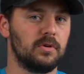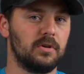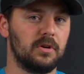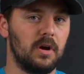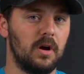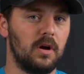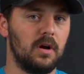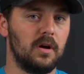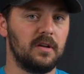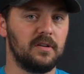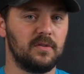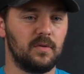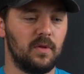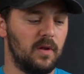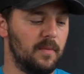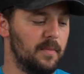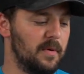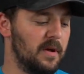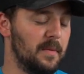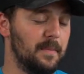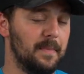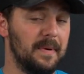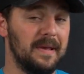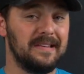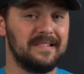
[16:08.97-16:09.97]
guns, whether it be
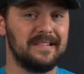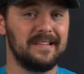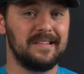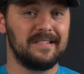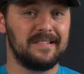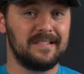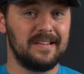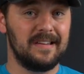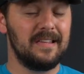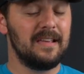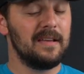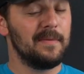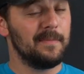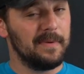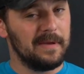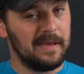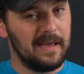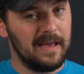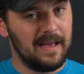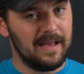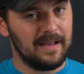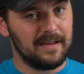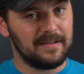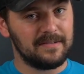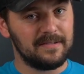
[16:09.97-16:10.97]
a PCC,
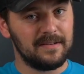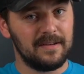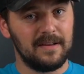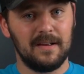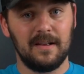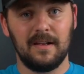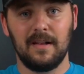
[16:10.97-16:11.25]
MPX,